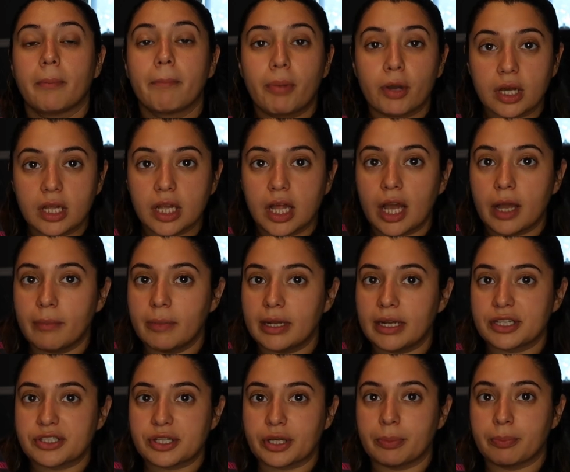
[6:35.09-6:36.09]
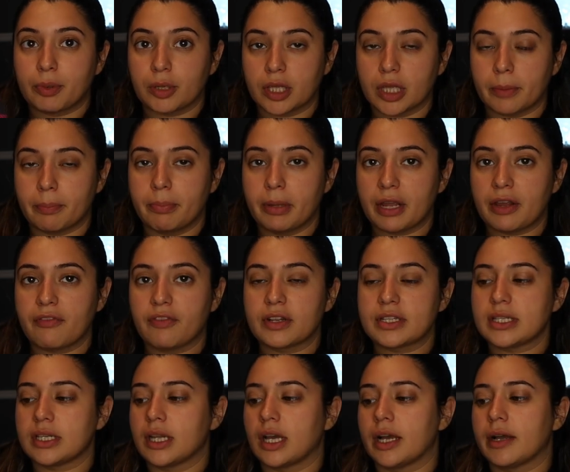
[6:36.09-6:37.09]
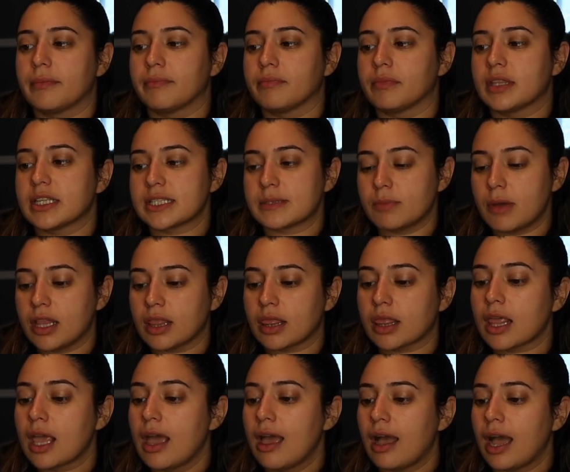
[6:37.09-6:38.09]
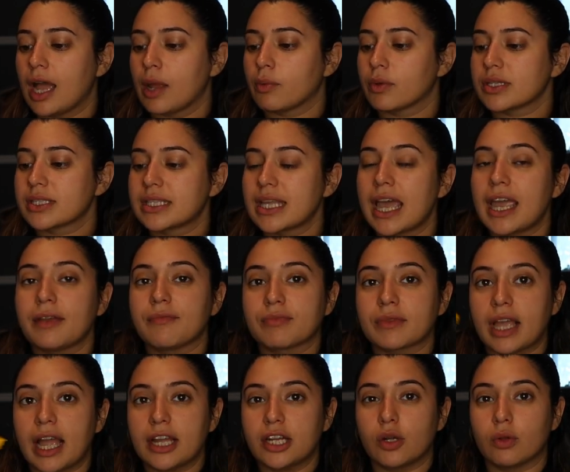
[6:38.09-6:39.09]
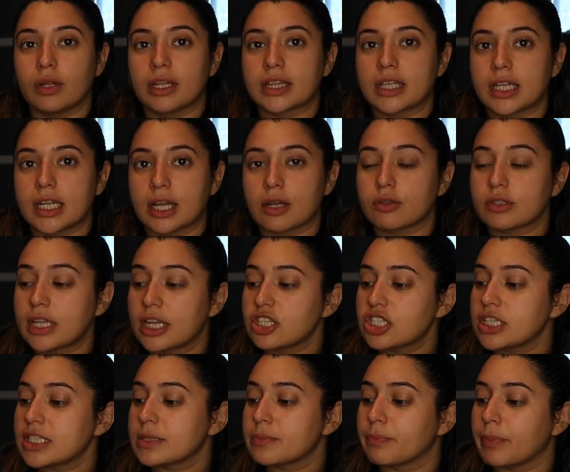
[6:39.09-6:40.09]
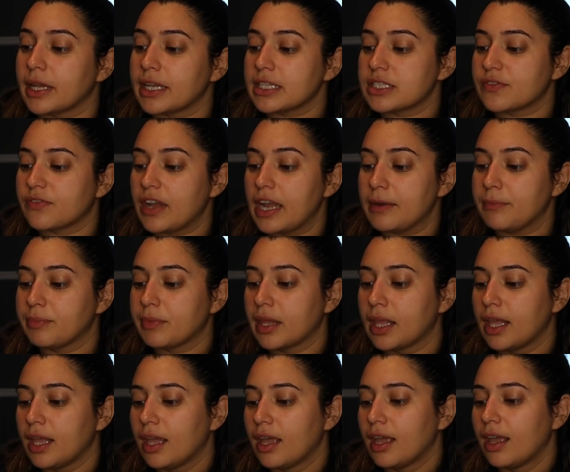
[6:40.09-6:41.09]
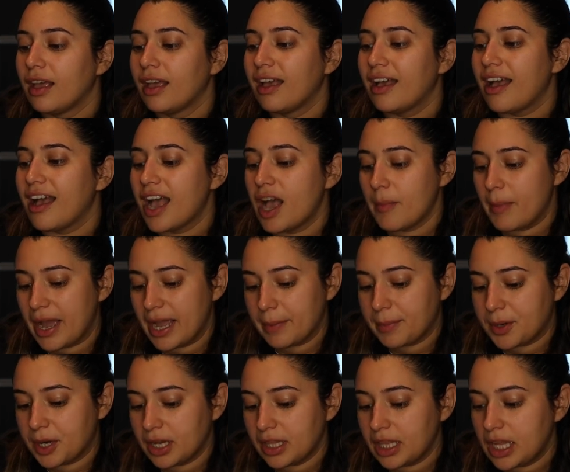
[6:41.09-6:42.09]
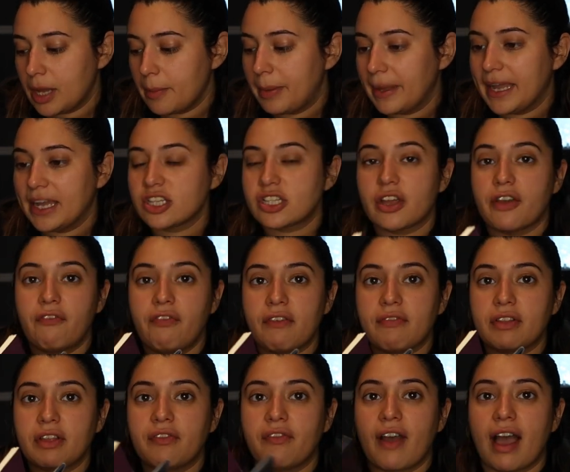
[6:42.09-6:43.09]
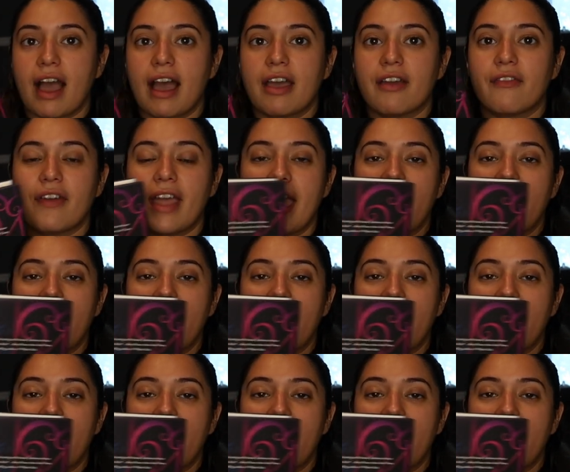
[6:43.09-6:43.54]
book club. It is her book club pick for this month, I will say. I don't like the deckled edges, but it's fine. I am currently on page 55,